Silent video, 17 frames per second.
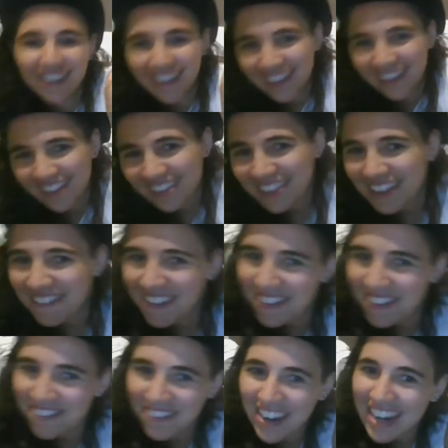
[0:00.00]
There
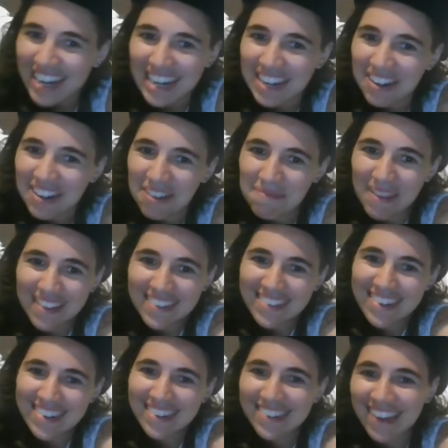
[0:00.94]
is really not much
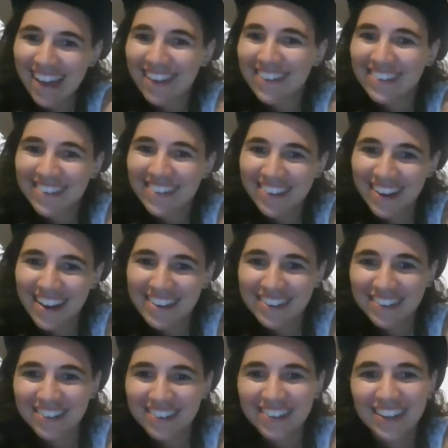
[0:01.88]
to tell, cried
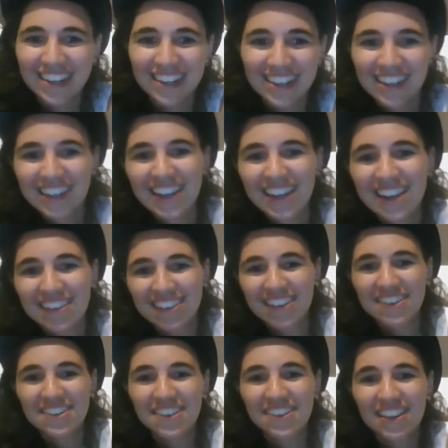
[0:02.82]
Dorian, as they
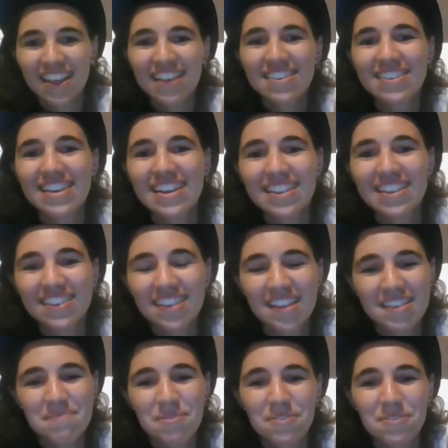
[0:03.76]
took their seats at the
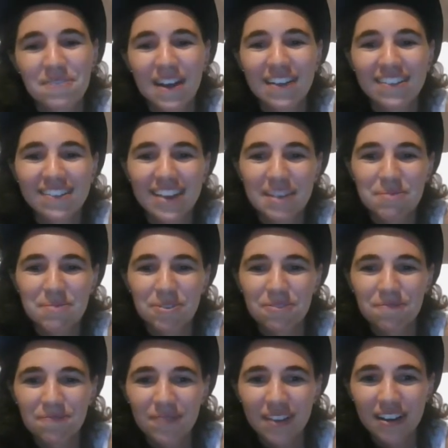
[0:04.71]
small round table.
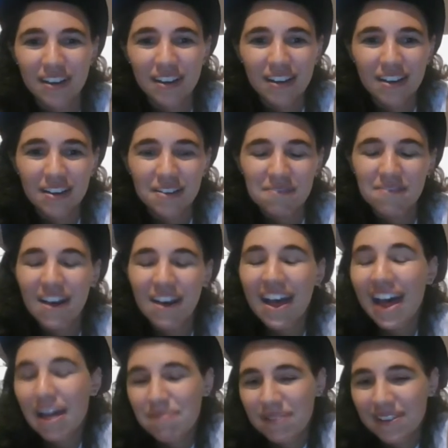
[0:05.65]
What
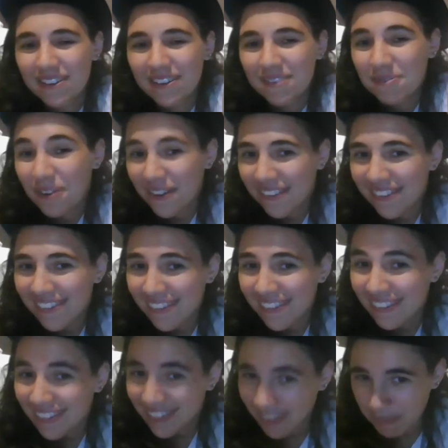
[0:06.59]
happened was
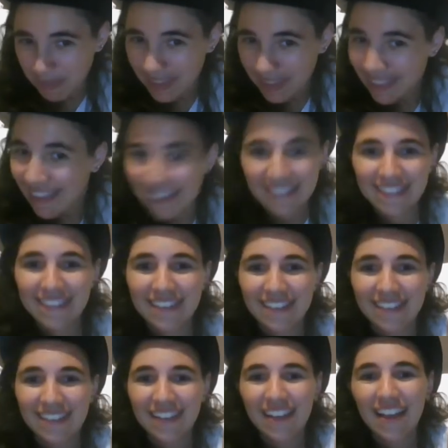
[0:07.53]
simply this.
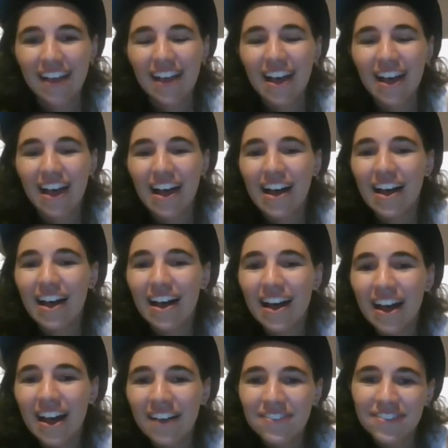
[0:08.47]

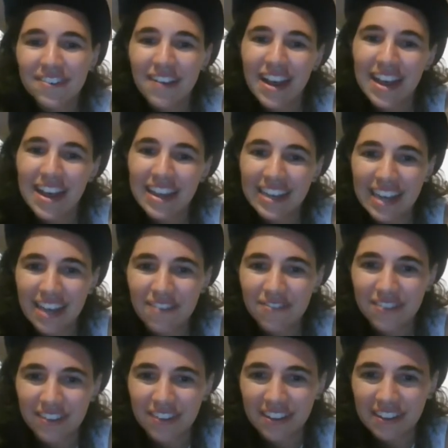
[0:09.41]
After I had
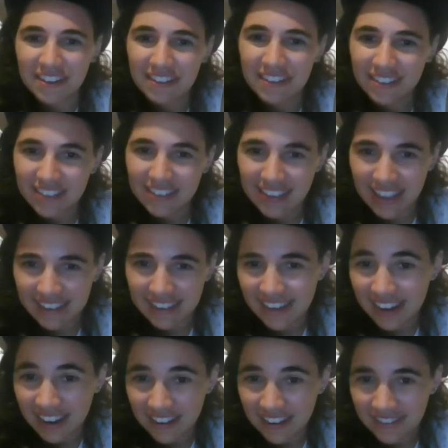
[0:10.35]
left you
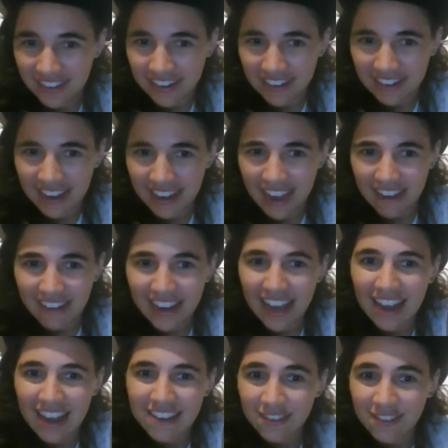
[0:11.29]
yesterday afternoon, Harry,
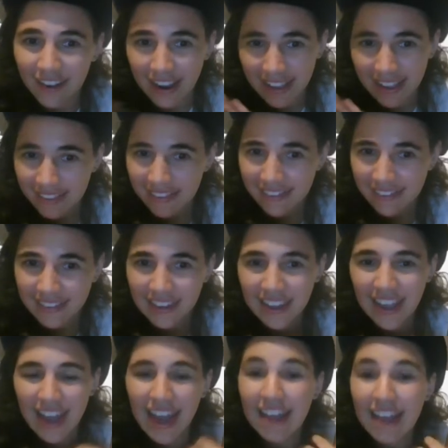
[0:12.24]
I dressed,
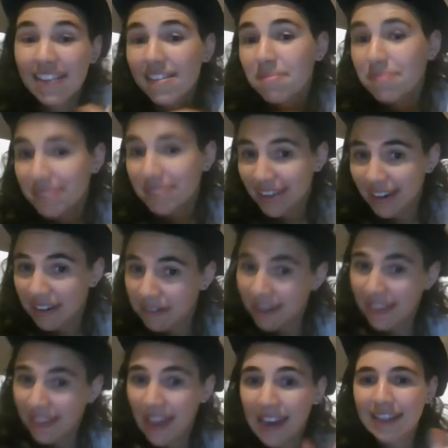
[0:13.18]
had some dinner
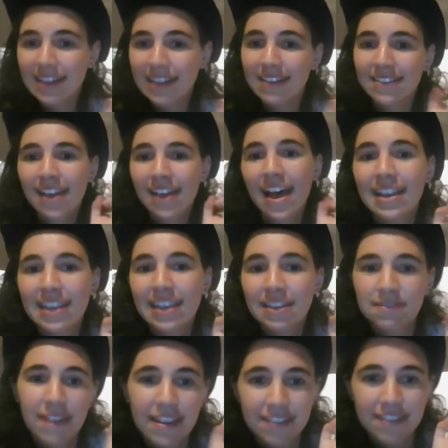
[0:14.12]
at that little
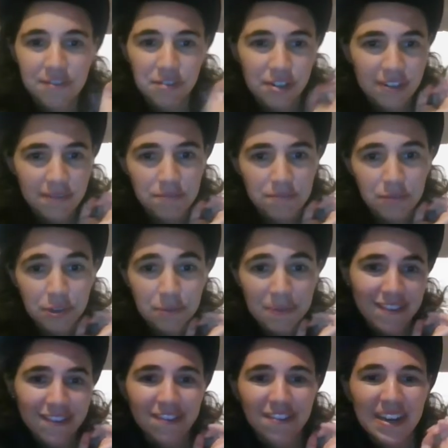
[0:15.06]
Italian restaurant in
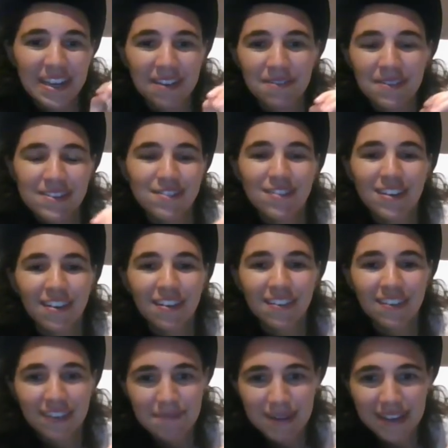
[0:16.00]
Rupert Street you
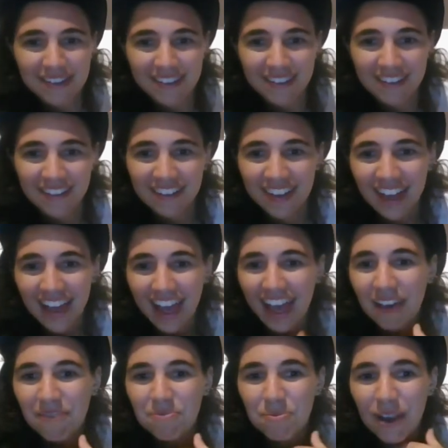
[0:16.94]
introduced me to,
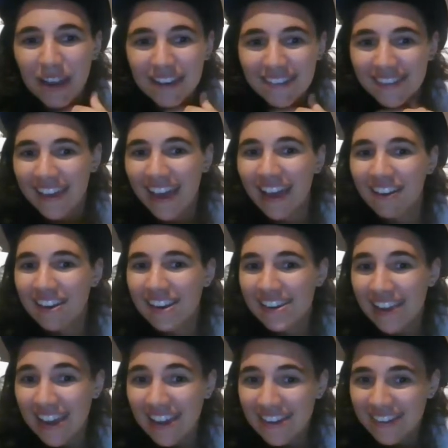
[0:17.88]
and went down
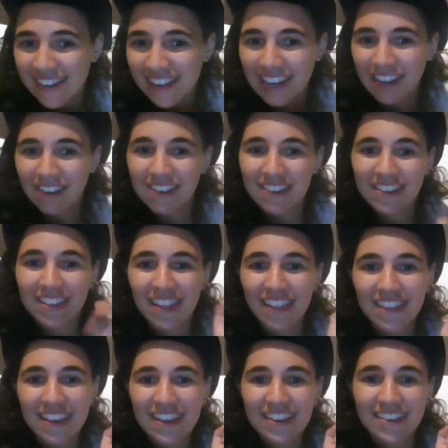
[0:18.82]
at 8 o'clock to the
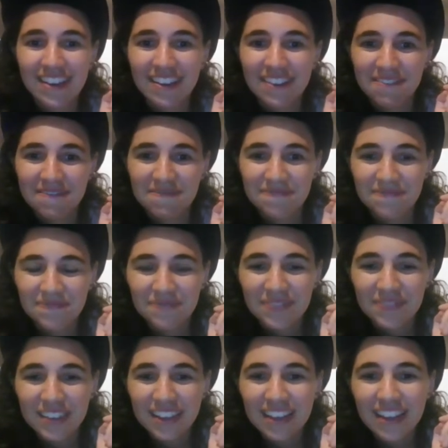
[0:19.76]
theatre.
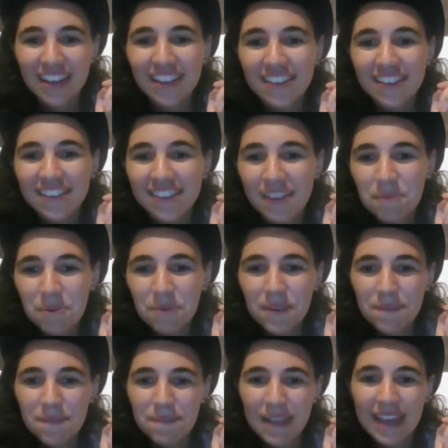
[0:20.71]
Sybil
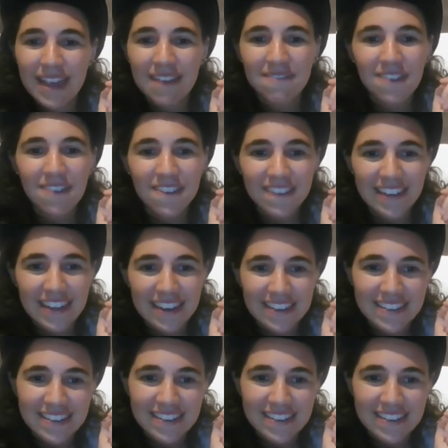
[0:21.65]
was playing Rosalind.